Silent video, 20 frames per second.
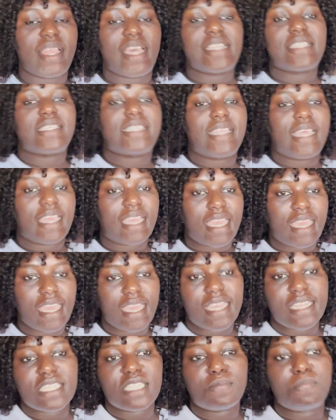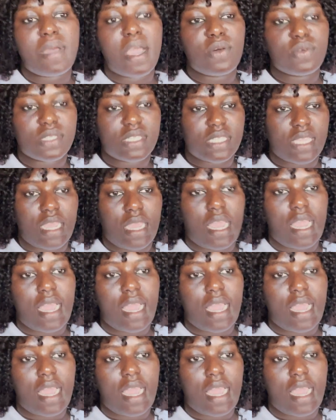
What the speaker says: that's the kids bouncing